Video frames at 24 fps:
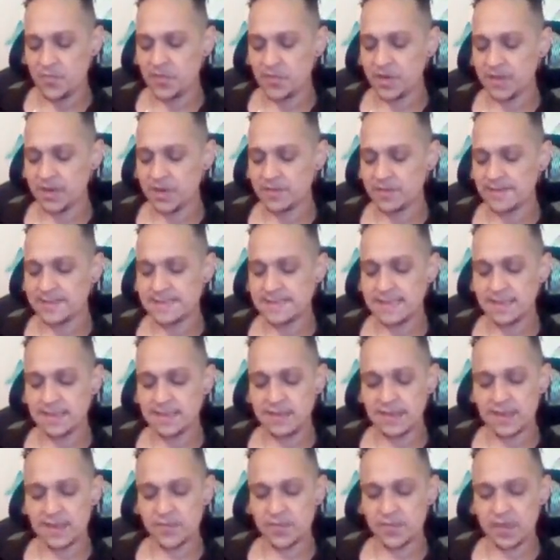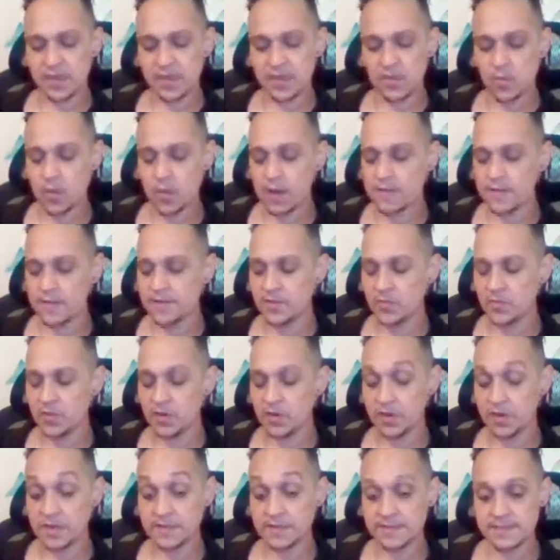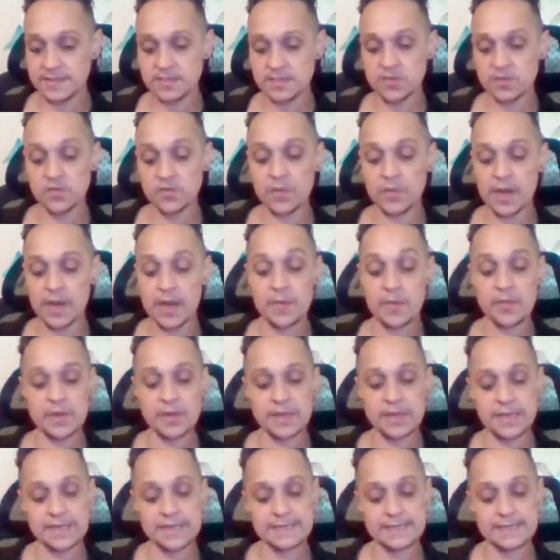But I don't see it like being why they were consumed by it, but